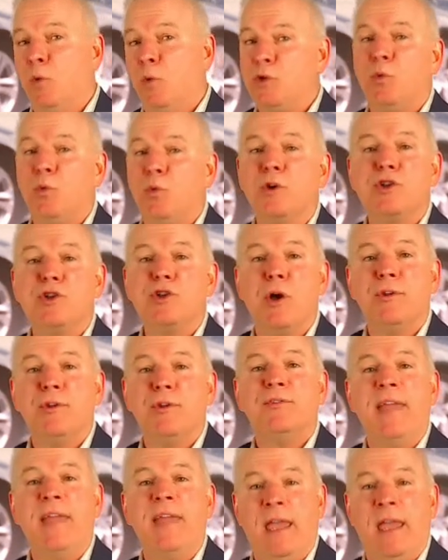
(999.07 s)
which will show the
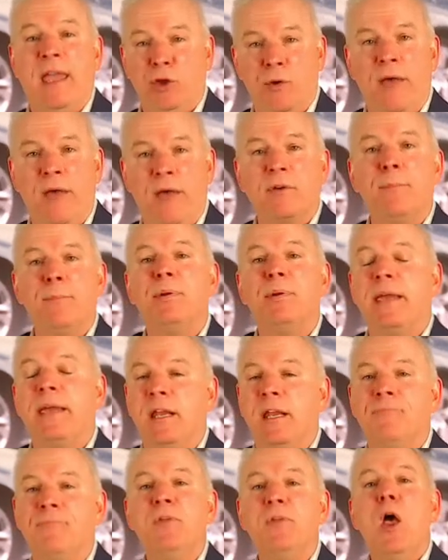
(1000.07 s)
state you have
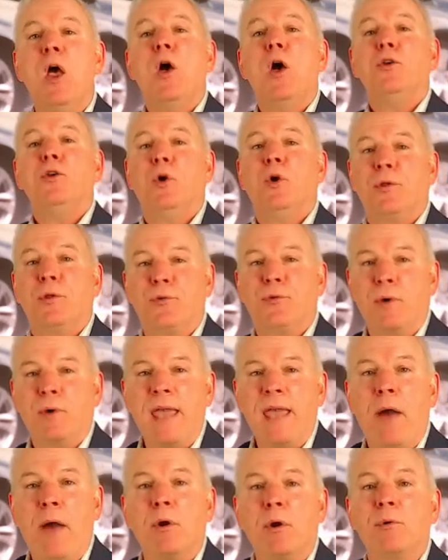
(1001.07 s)
completed your
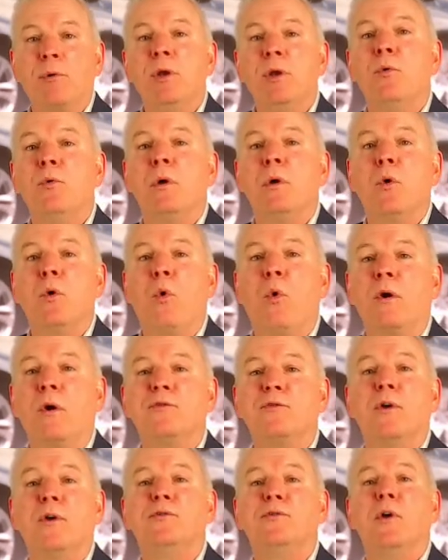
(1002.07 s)
3-hour renewal course,